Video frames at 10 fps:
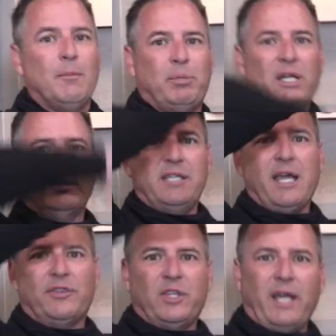Plus they
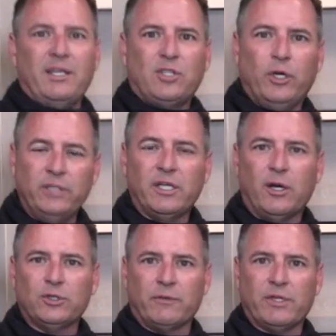got the nice hood that
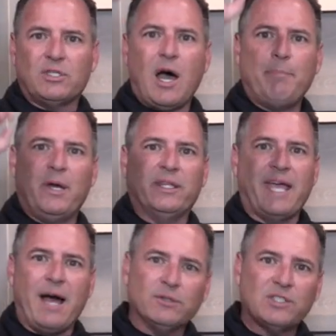goes over the top on
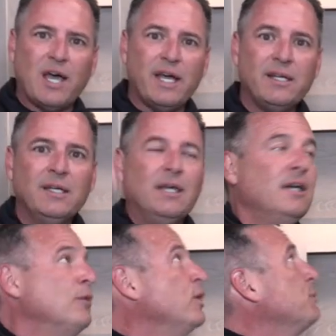the outside,
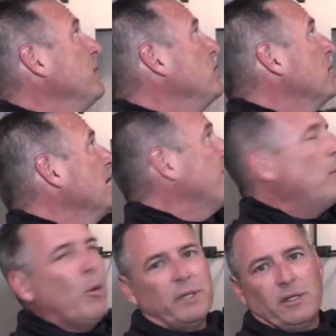which means you can leave
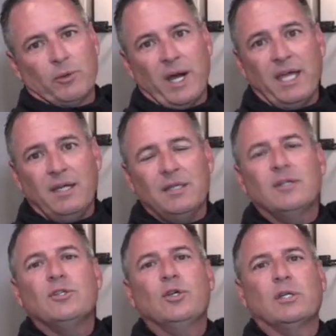them open in the rain.
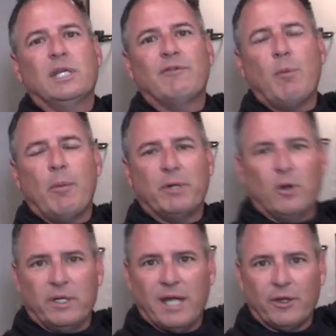You can leave them open
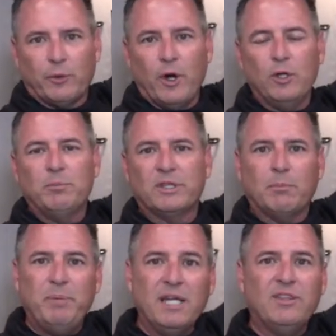going down the road. But
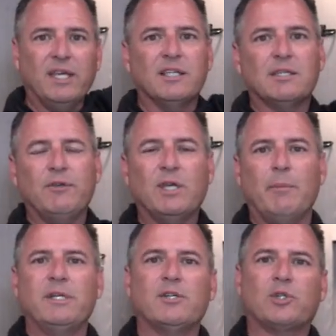the big thing is if you
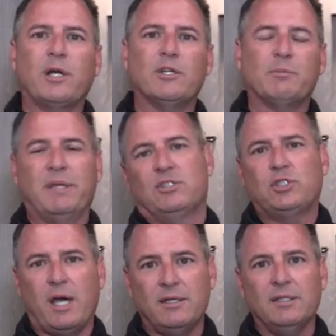come in a trailer, it's been
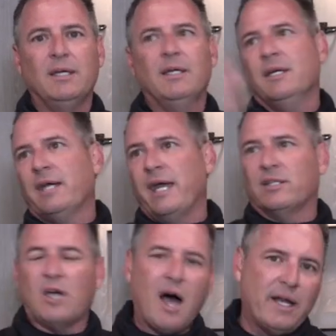shut and
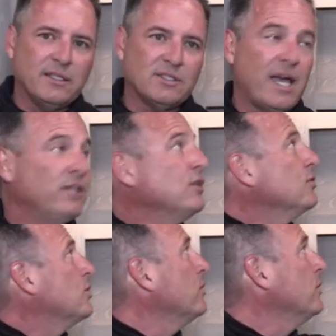it's hot inside, you
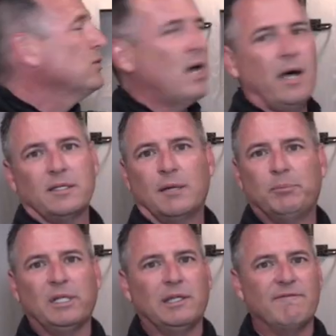can turn those on,
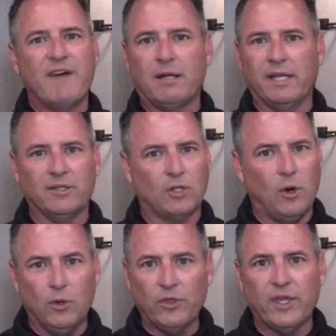completely ventilate the
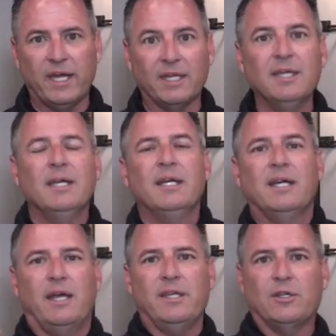whole thing,
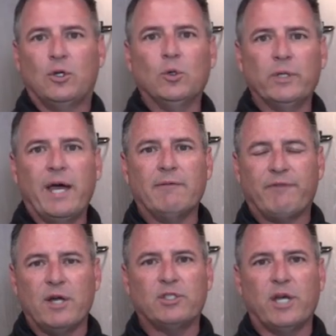and then cool down
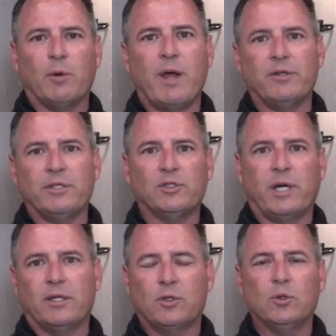fresh air rather than
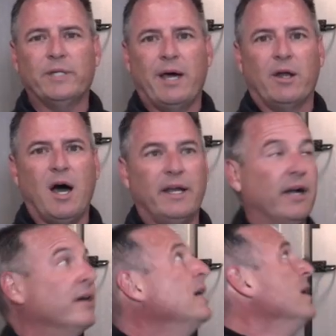trying to cool down hot
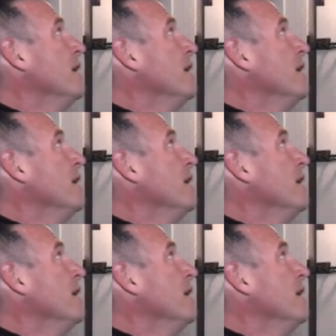air.